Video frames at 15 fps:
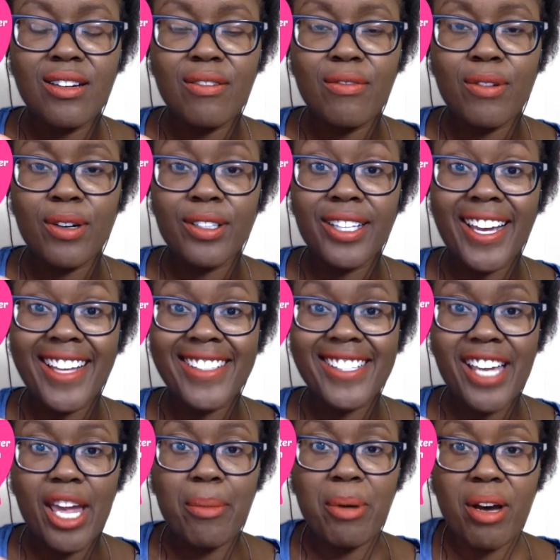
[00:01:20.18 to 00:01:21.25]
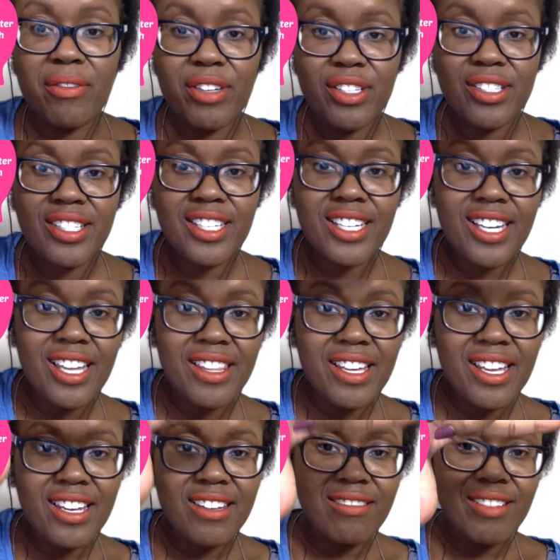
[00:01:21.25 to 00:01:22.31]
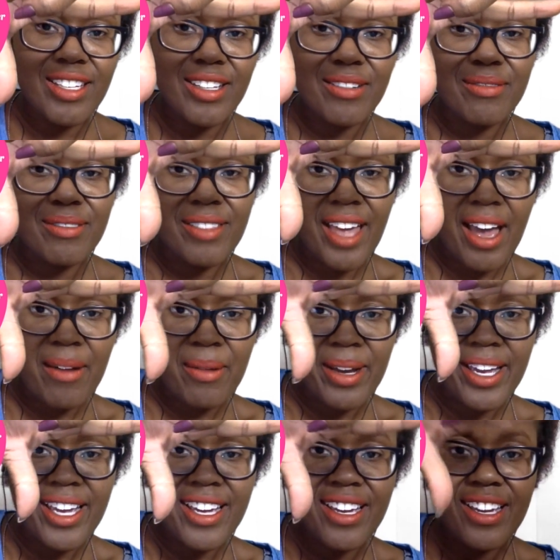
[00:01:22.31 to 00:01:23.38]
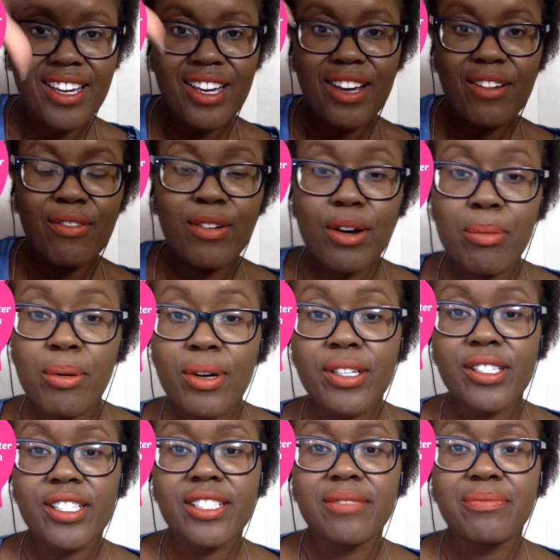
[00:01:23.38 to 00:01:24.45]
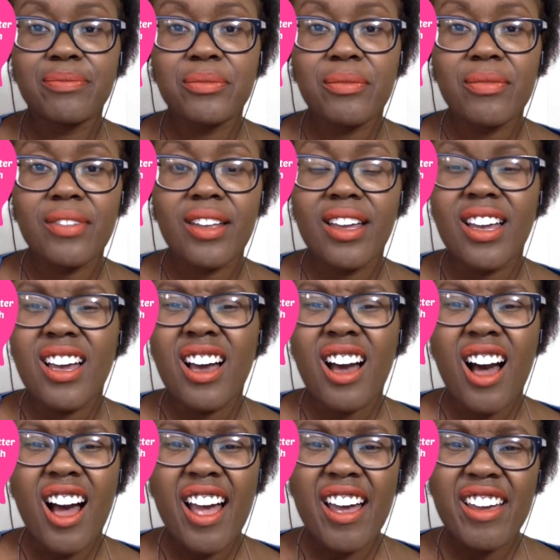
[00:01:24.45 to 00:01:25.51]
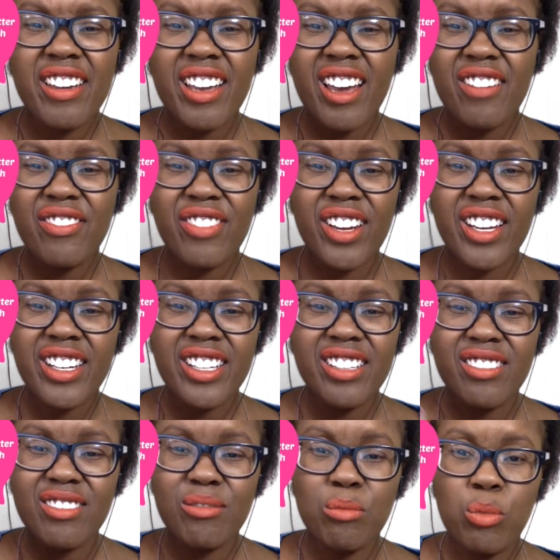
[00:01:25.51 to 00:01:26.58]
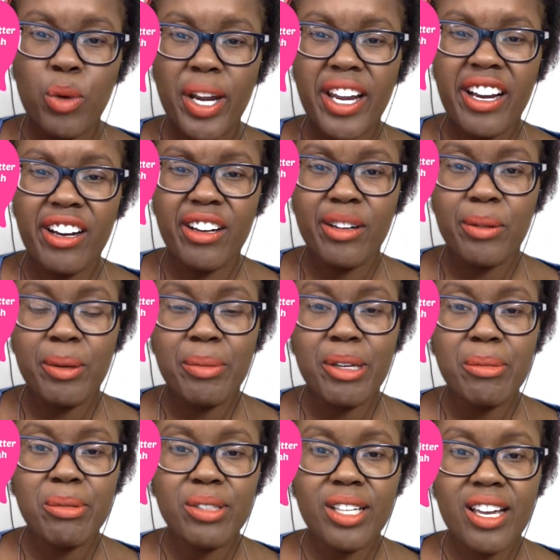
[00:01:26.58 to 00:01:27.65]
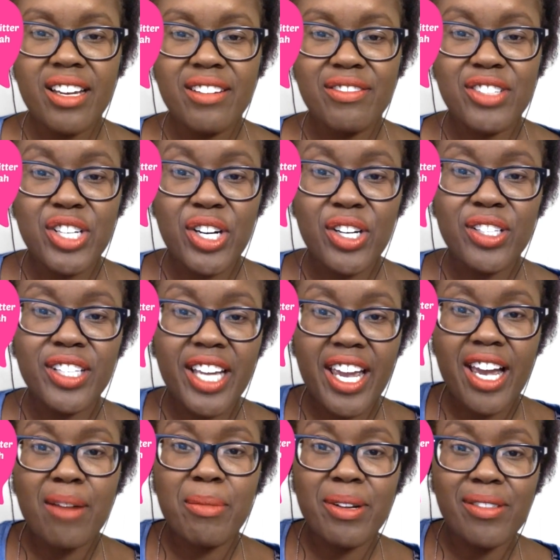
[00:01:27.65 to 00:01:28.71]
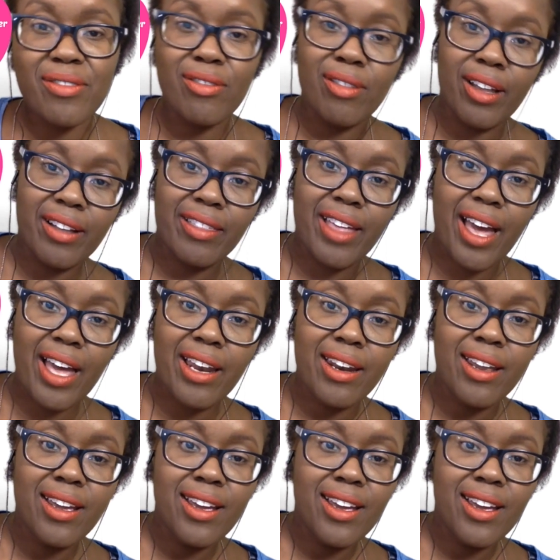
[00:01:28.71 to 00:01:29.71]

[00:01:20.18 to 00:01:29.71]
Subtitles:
for a landscape, obviously, and then, that way for a portrait. I kind of find it weird when people kind of turn the camera like that.